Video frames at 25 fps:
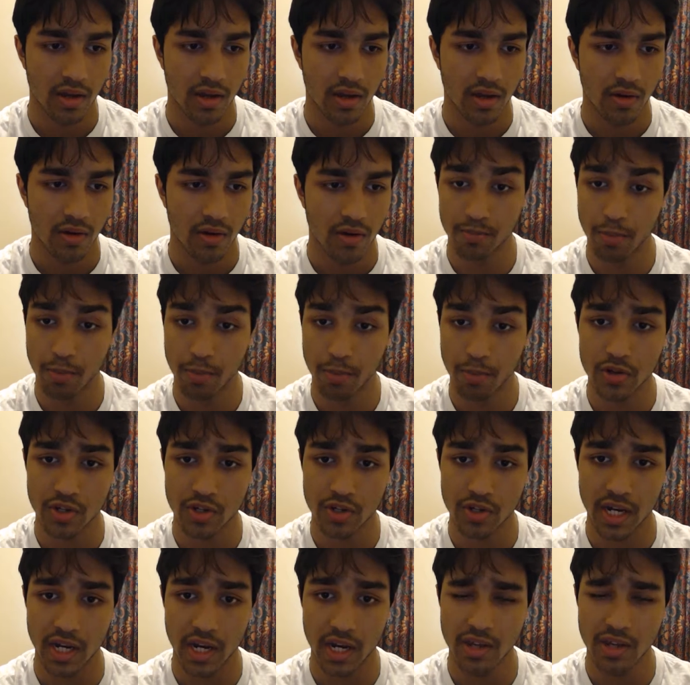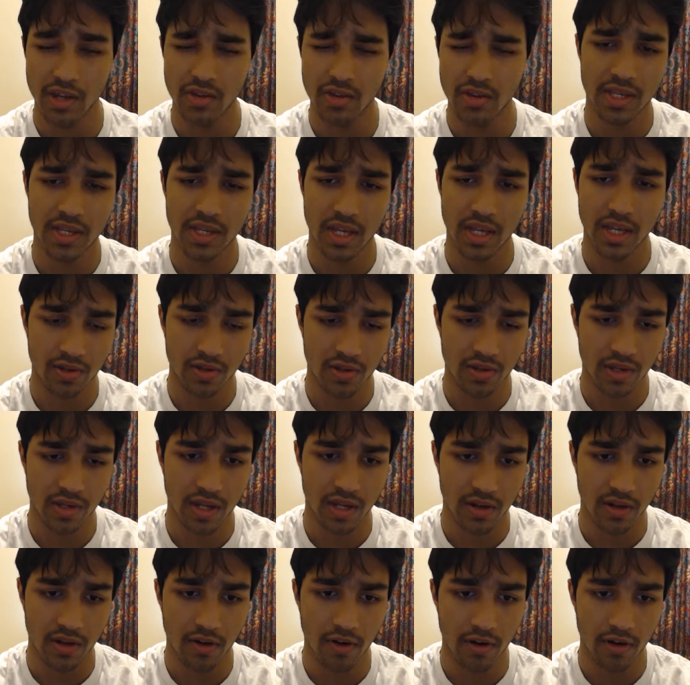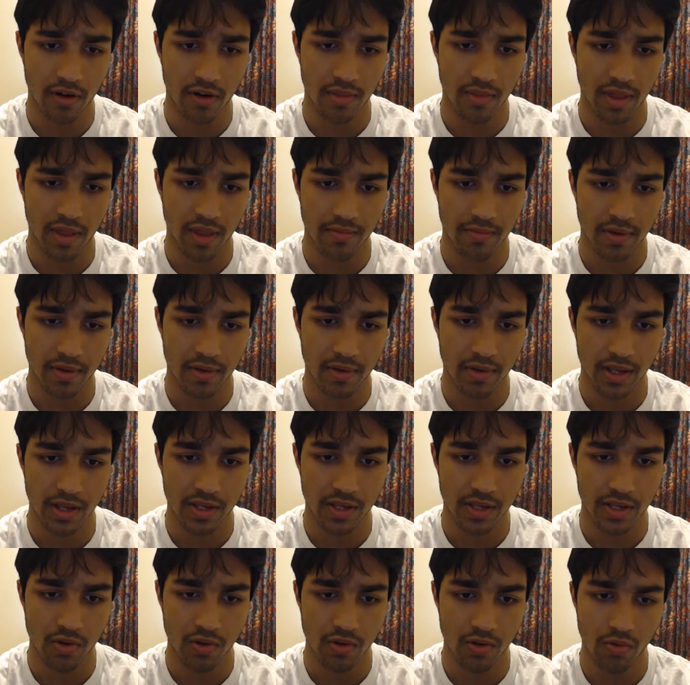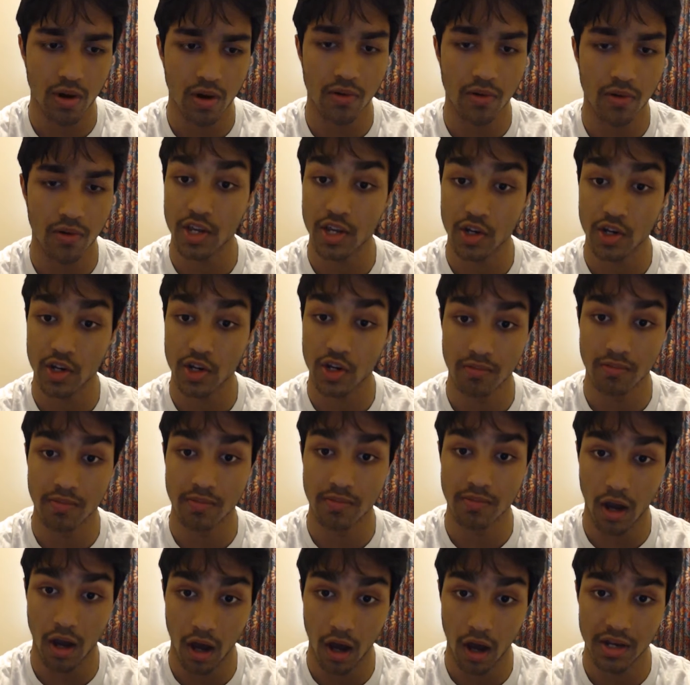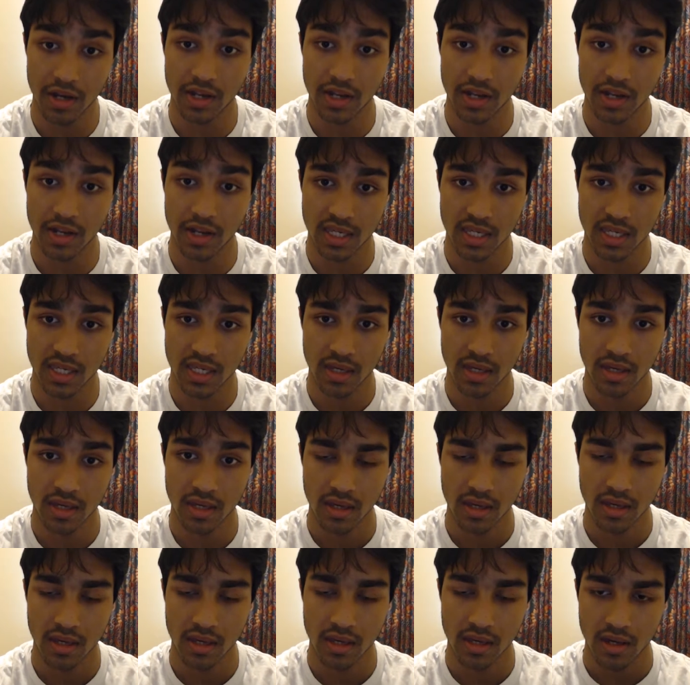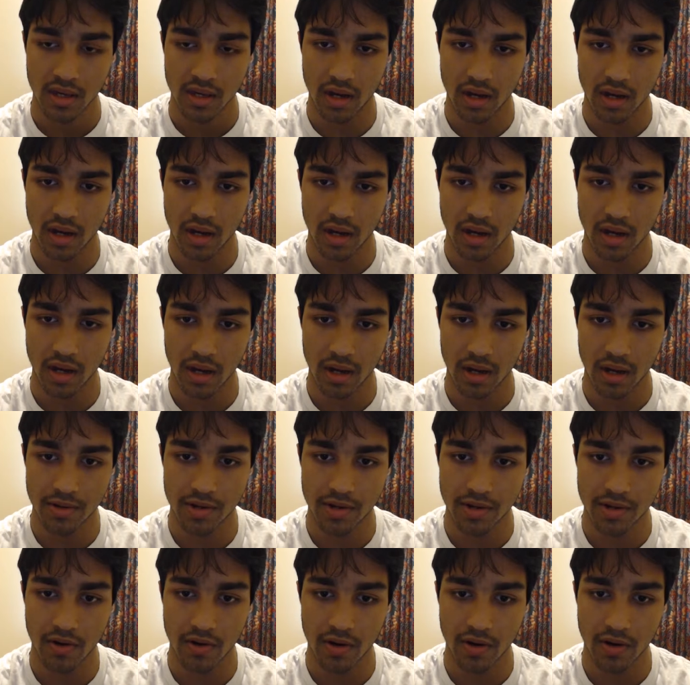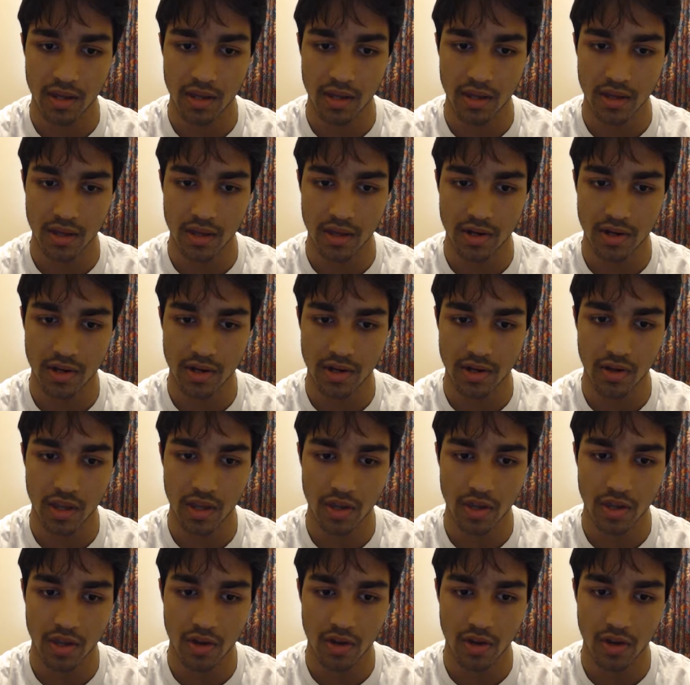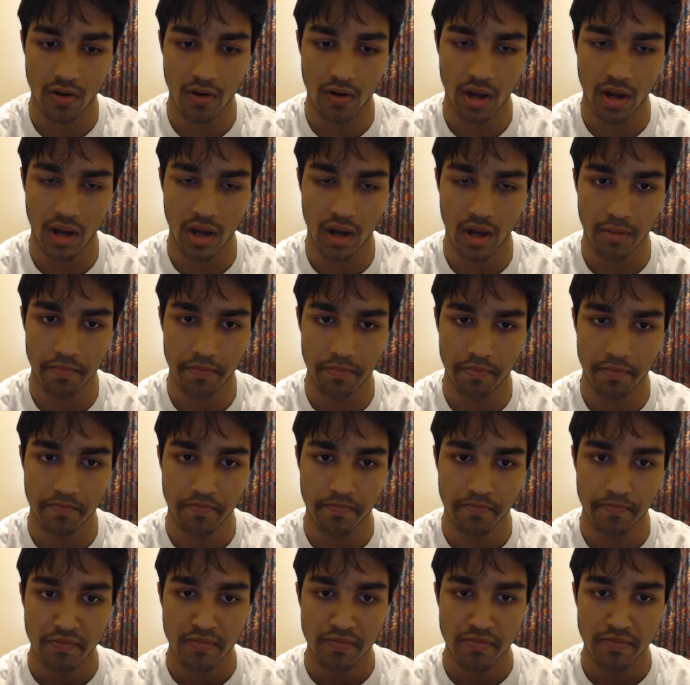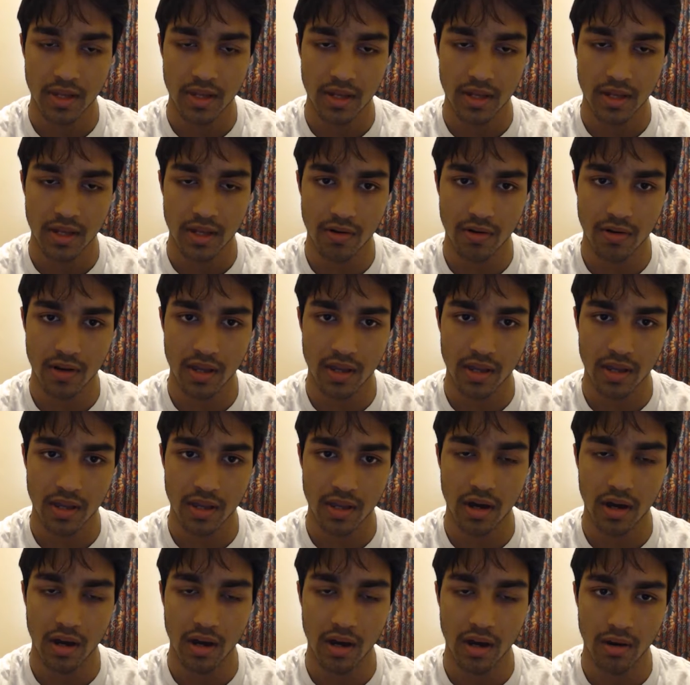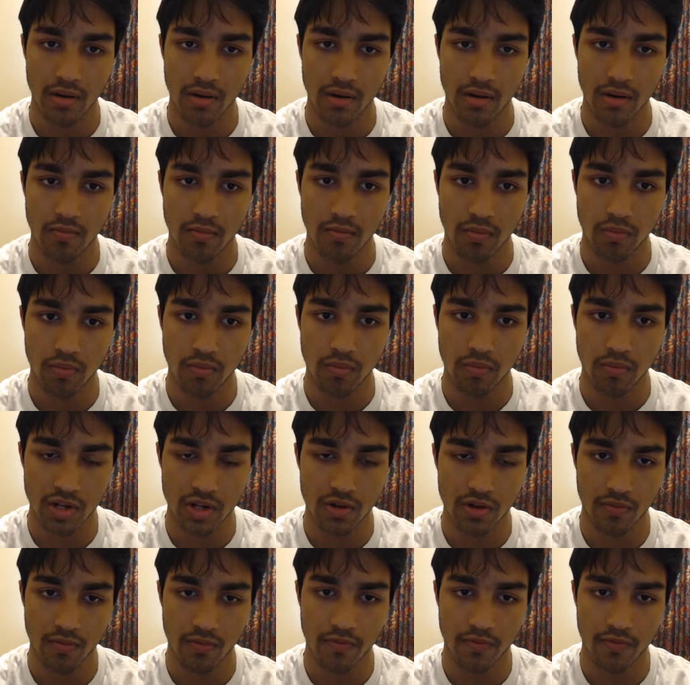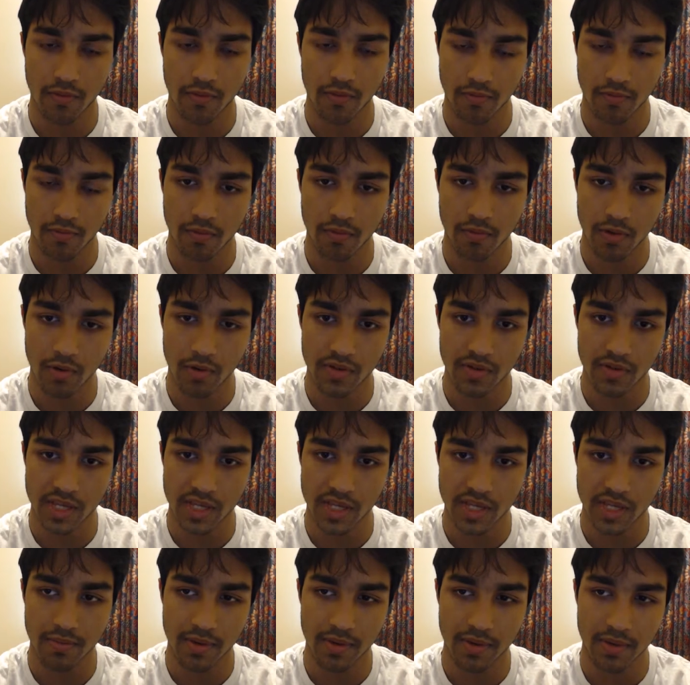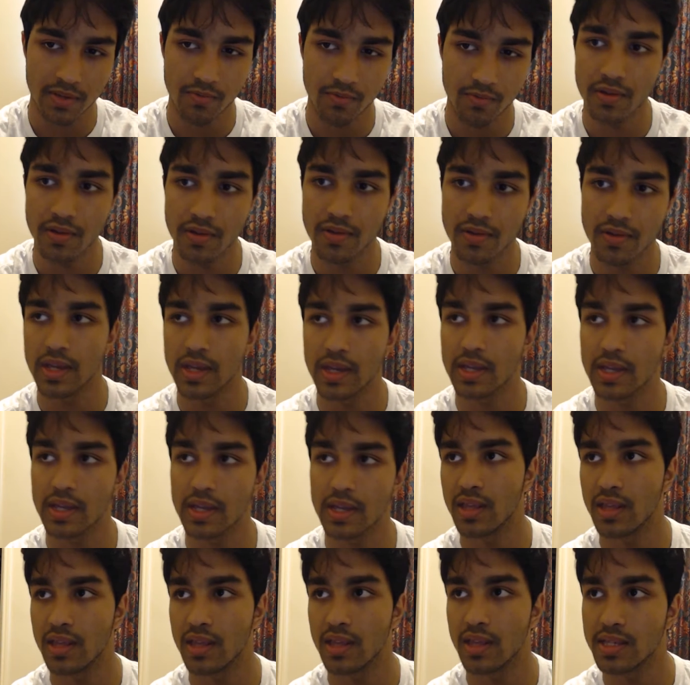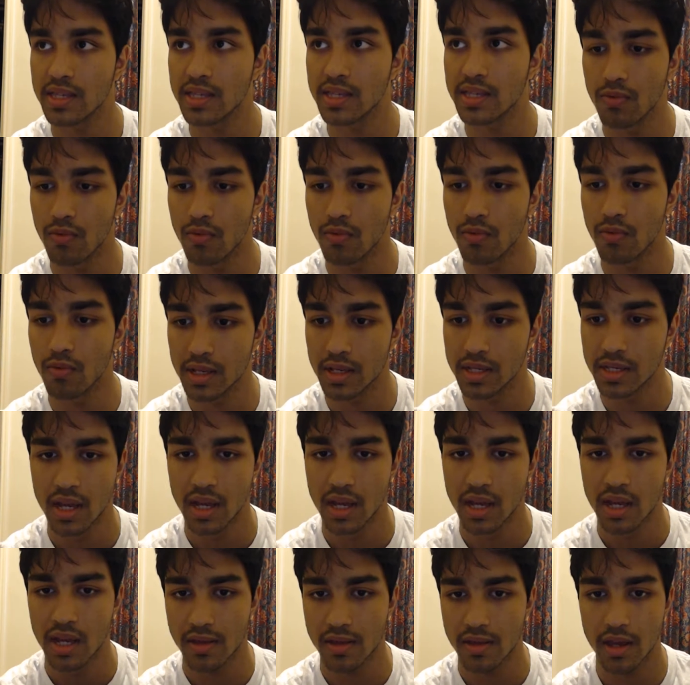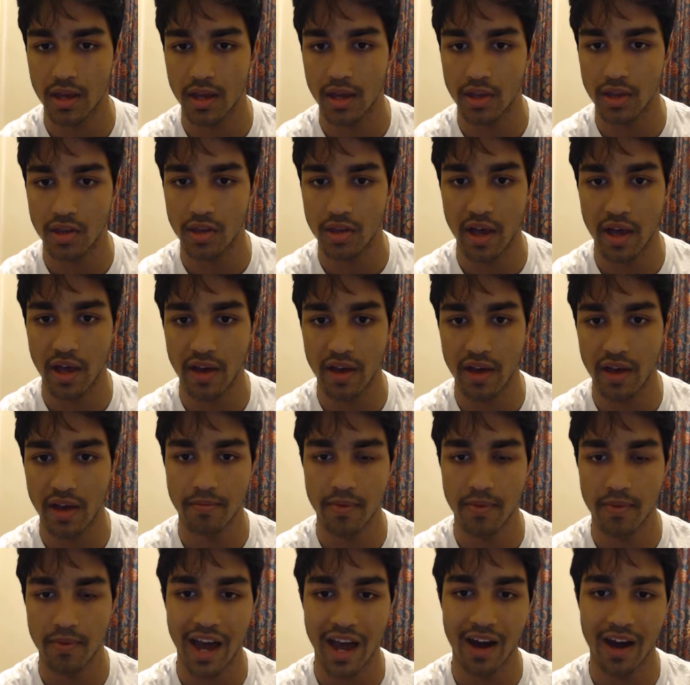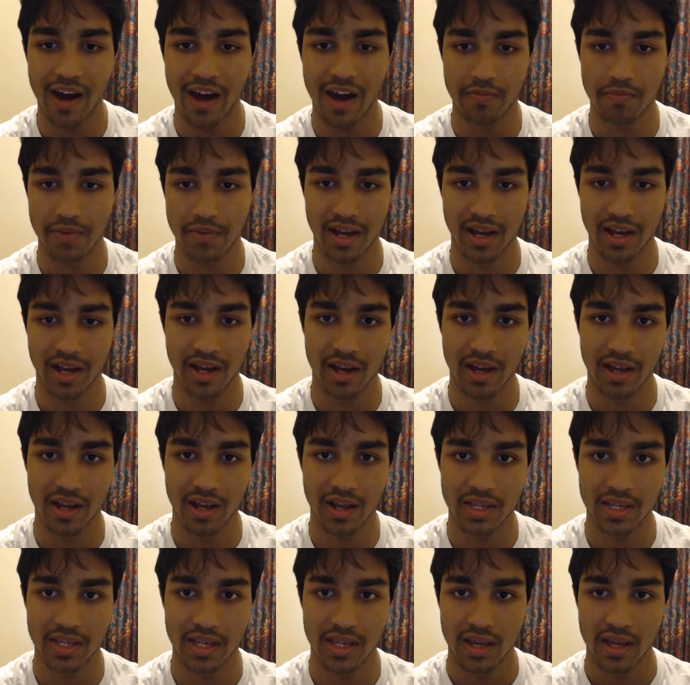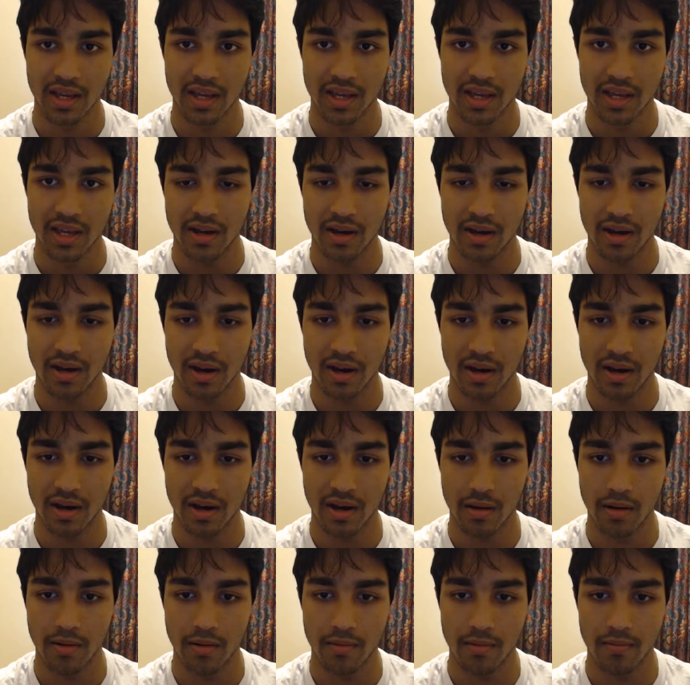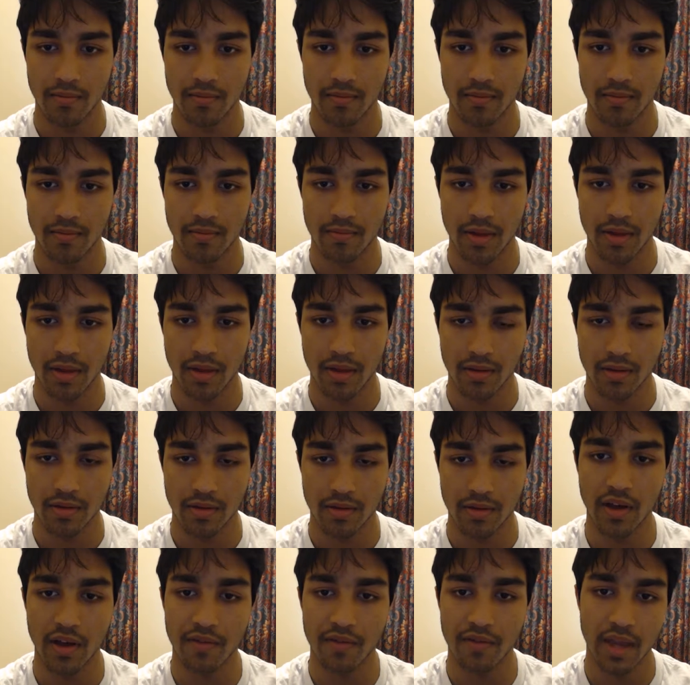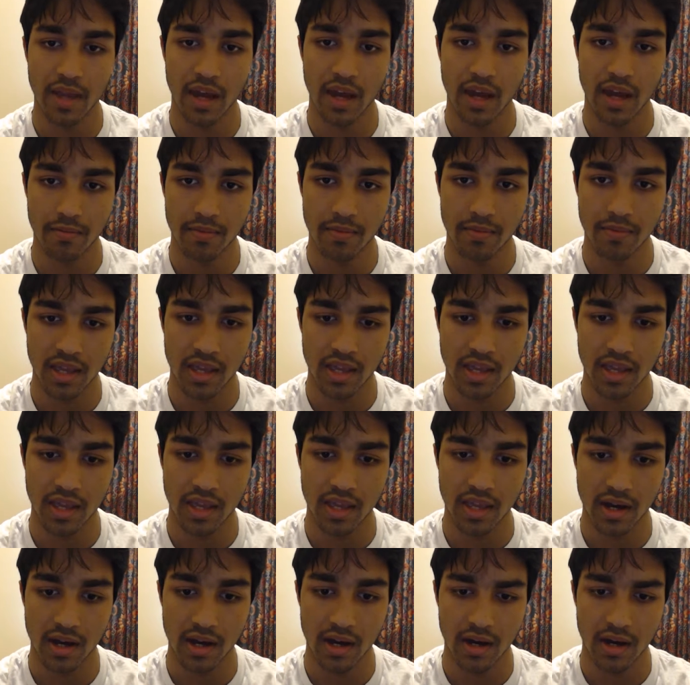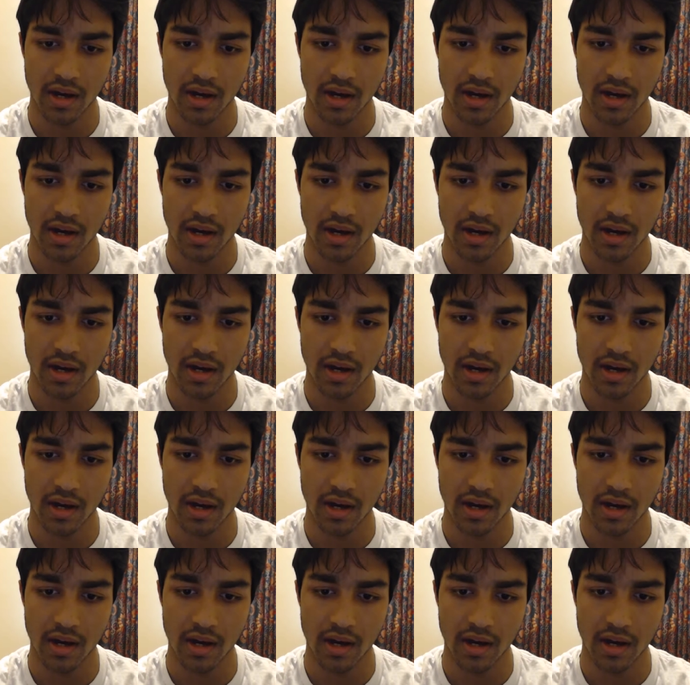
was bullshit, and you essentially confirmed that because you were extremely honest during your during for what you said, because one of the things that they said was that you left me out because uh, you left me out from the